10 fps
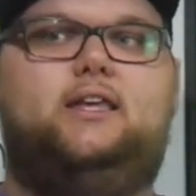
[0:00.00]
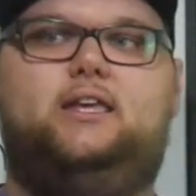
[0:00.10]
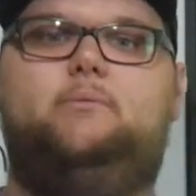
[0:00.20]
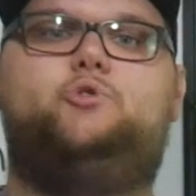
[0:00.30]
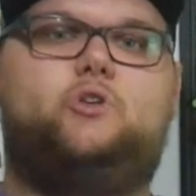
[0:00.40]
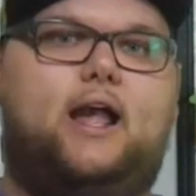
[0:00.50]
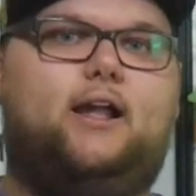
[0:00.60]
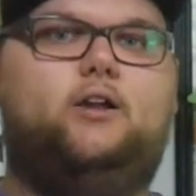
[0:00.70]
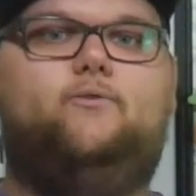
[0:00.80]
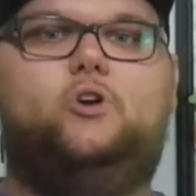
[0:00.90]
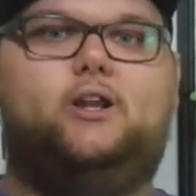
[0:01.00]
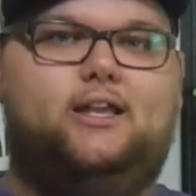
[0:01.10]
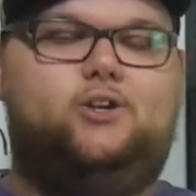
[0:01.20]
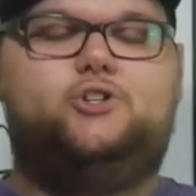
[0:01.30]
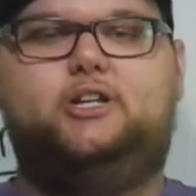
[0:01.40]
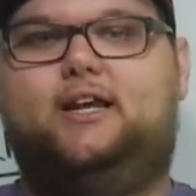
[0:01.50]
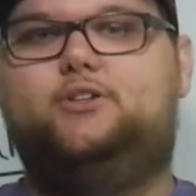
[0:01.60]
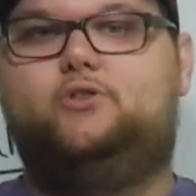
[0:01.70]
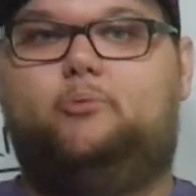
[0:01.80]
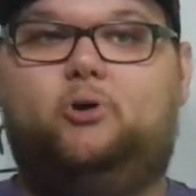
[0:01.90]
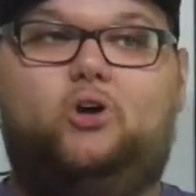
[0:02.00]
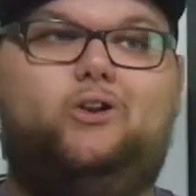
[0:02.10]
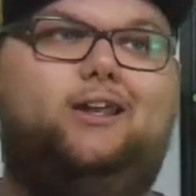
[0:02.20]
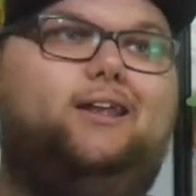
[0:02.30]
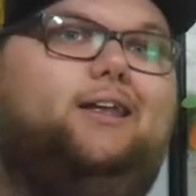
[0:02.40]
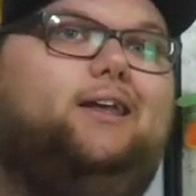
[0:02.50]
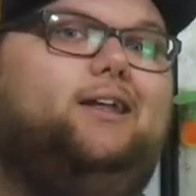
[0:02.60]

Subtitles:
keep track of your energy as your opponent,